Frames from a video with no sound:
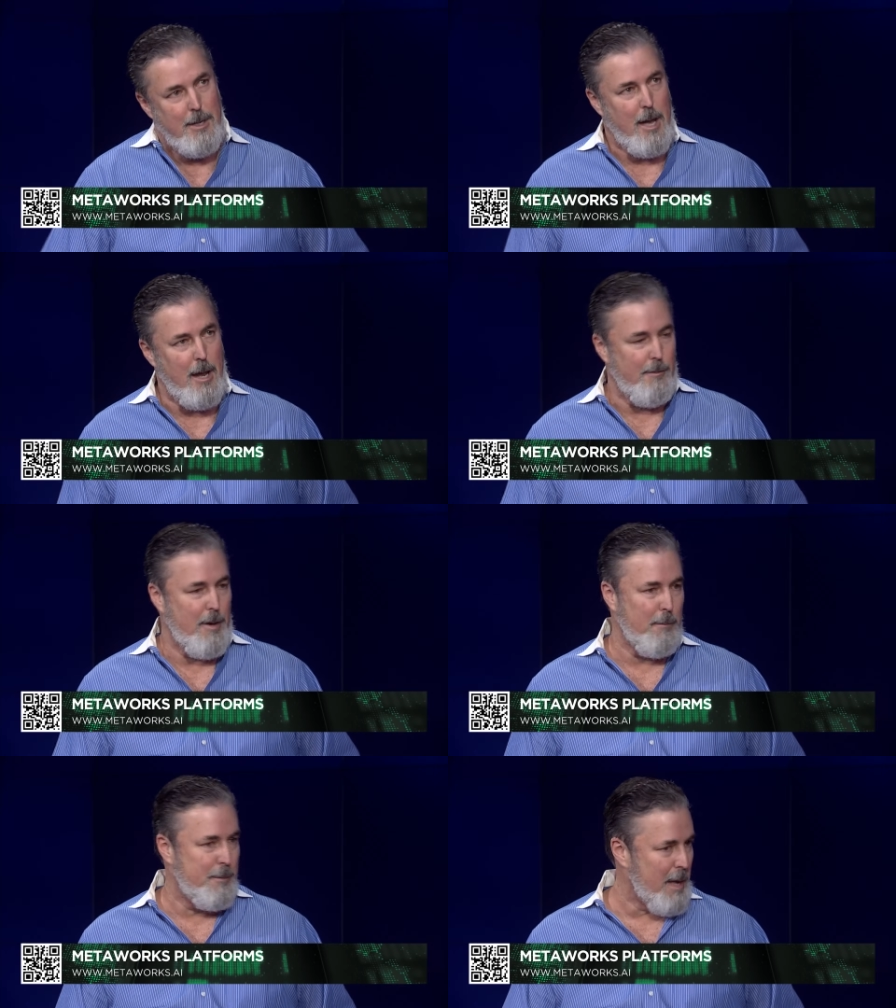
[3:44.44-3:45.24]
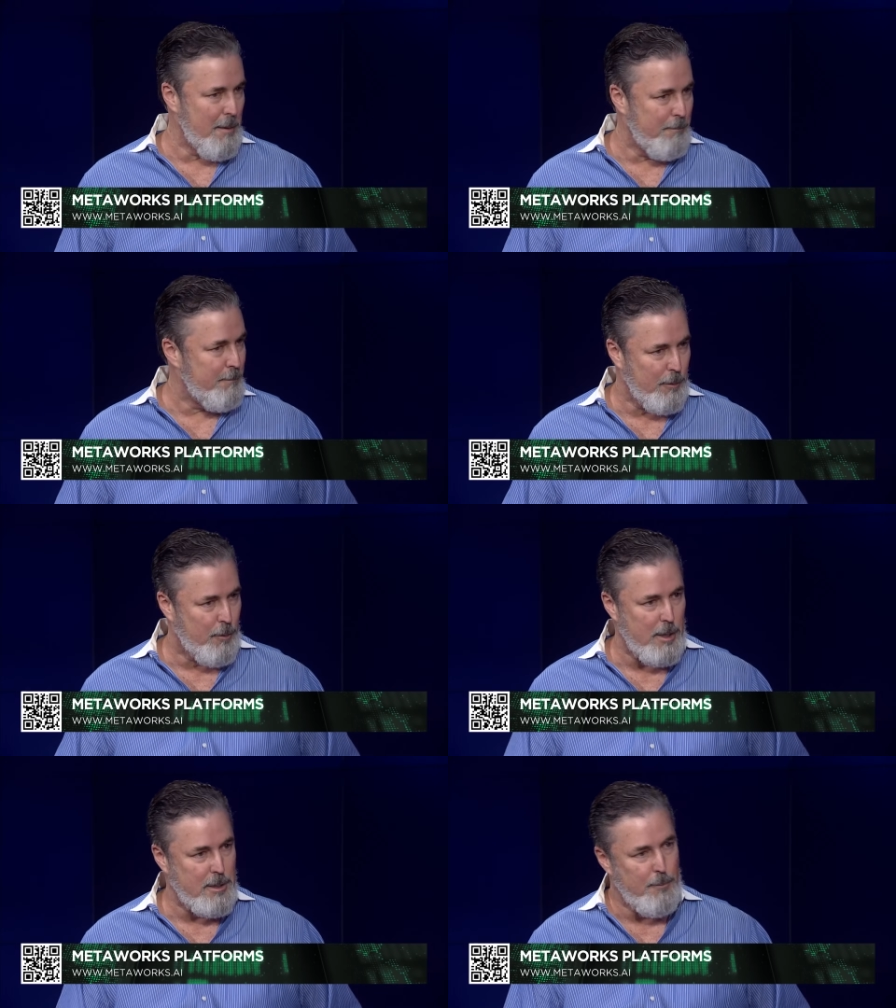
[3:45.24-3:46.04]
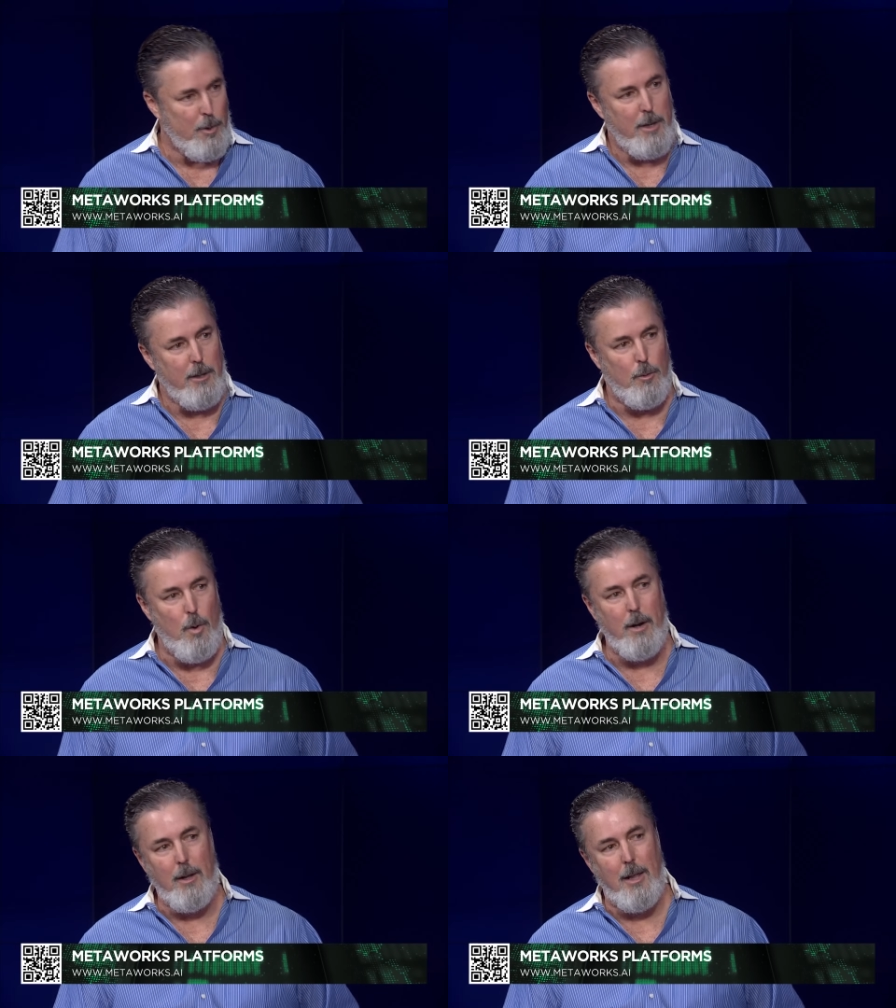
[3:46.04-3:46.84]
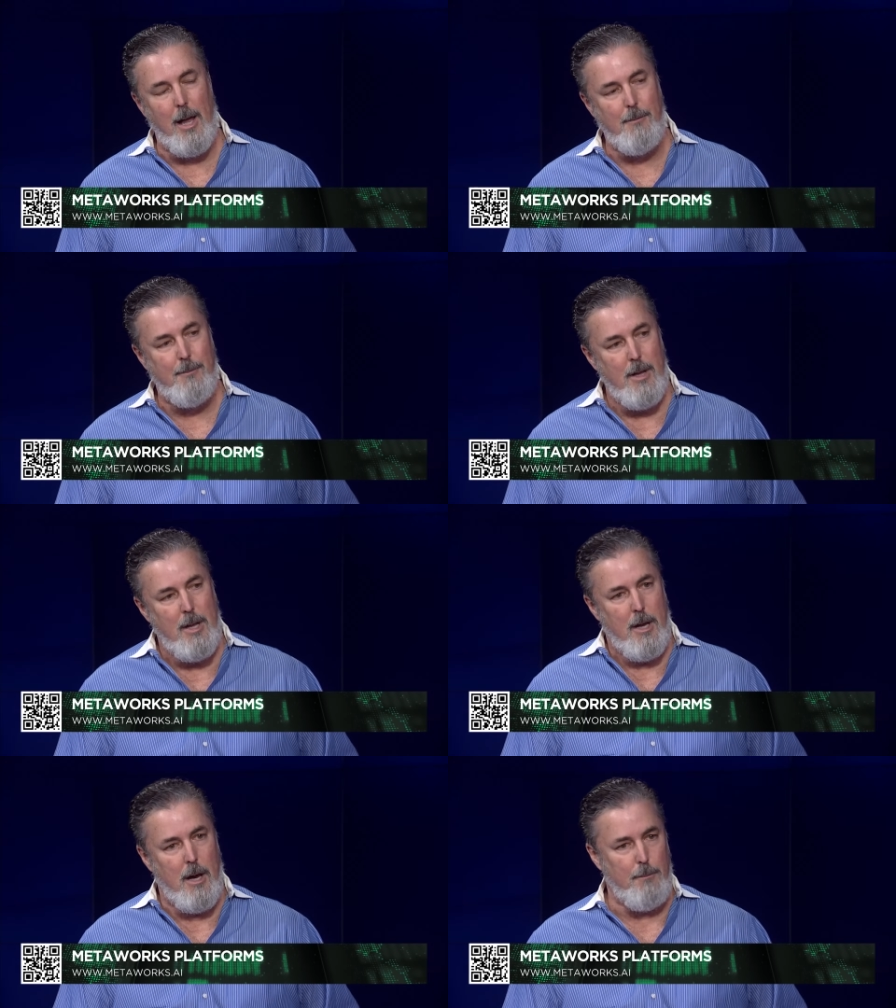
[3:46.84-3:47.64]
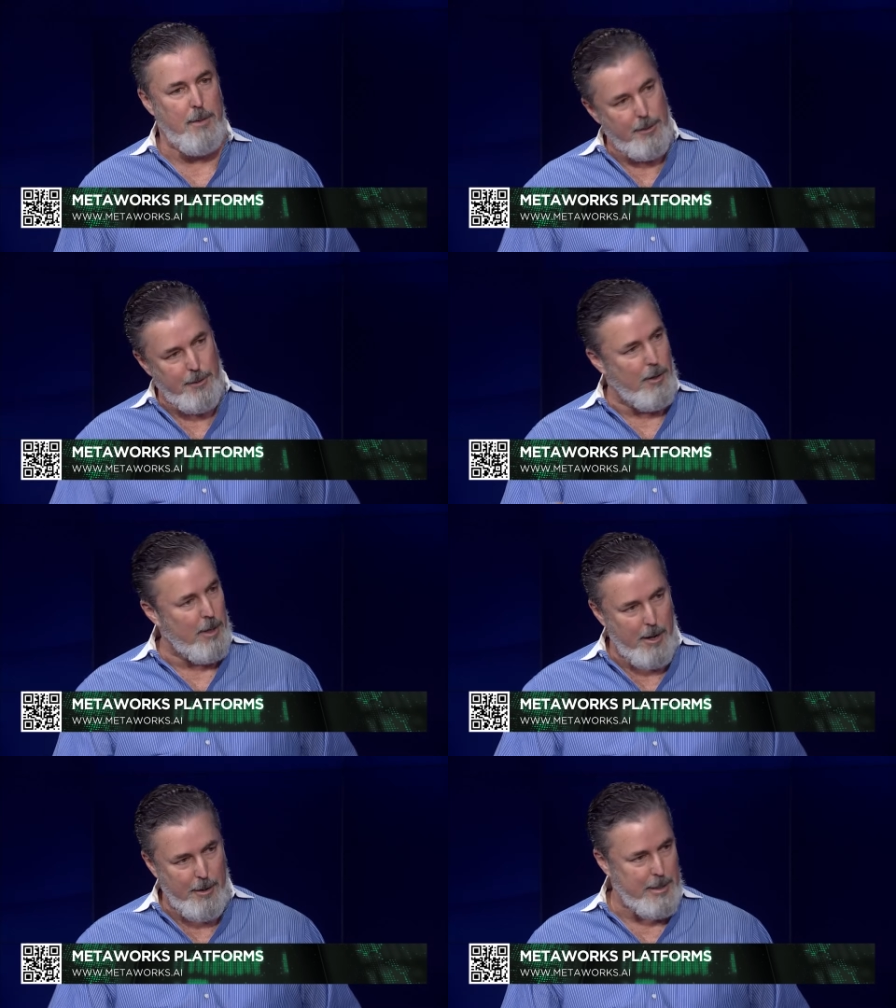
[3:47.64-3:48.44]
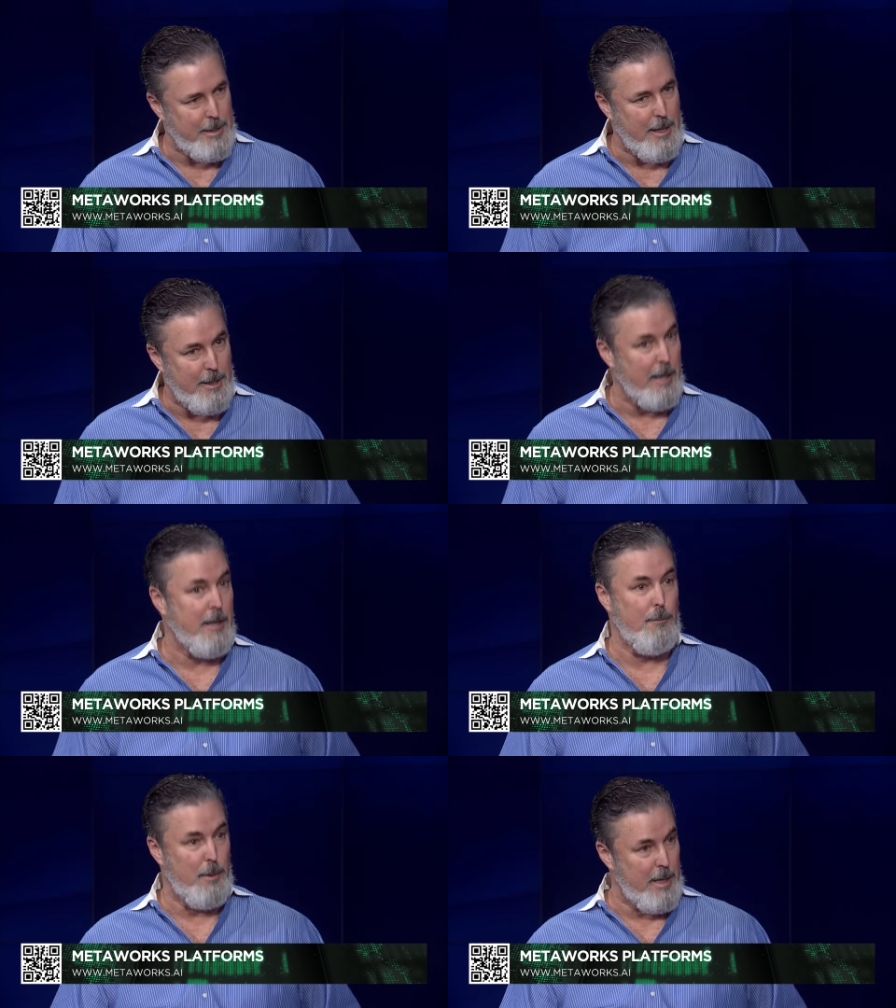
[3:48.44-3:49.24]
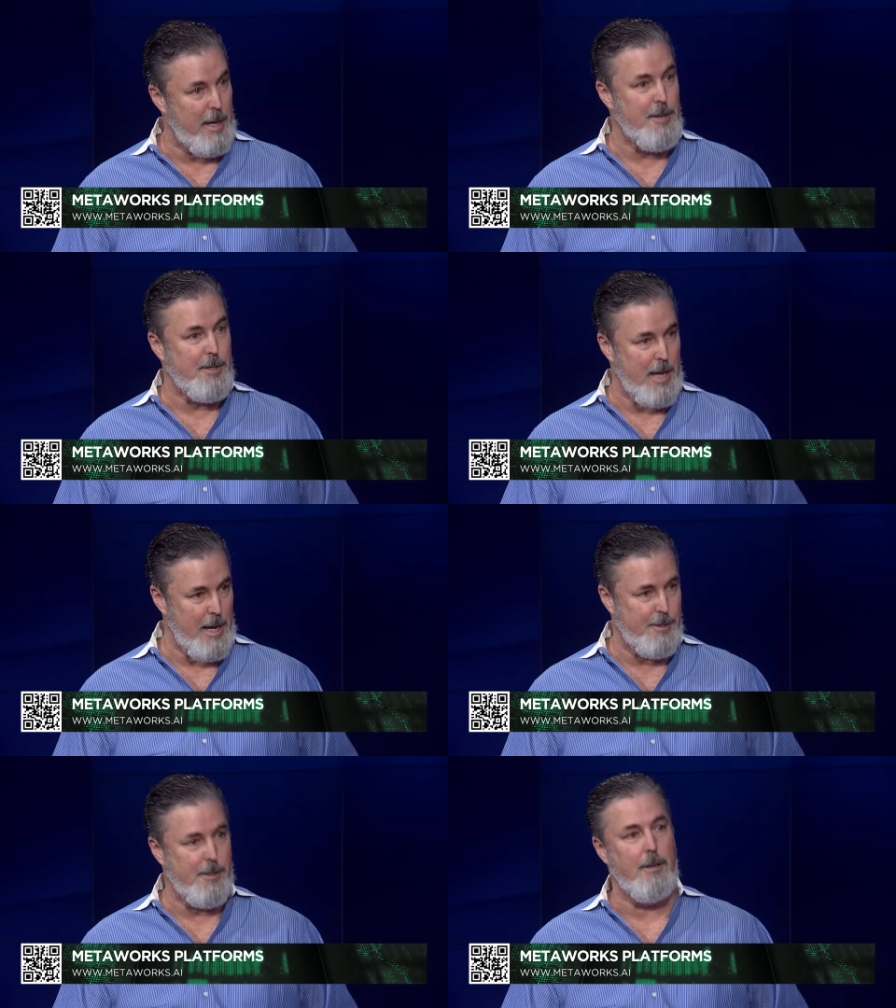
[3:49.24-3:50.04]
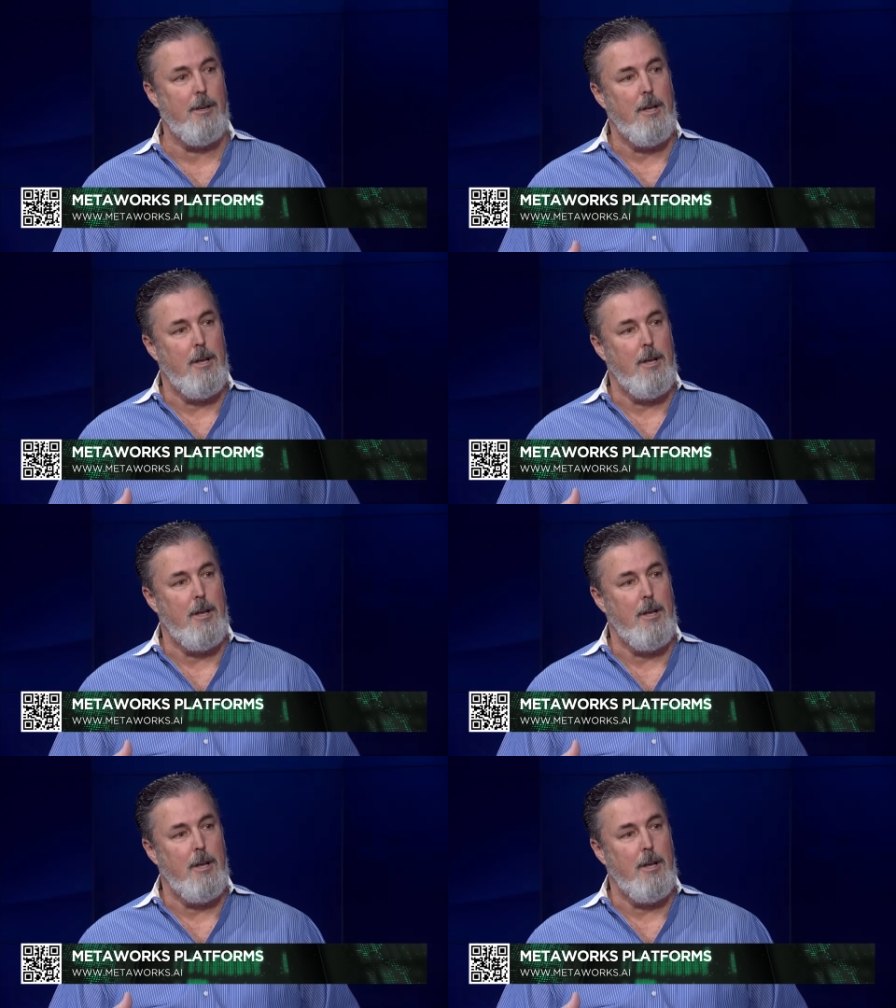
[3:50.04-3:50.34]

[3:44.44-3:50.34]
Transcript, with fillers: kind of helps them across the board in their quality of life. Um, these are all areas that I think within education.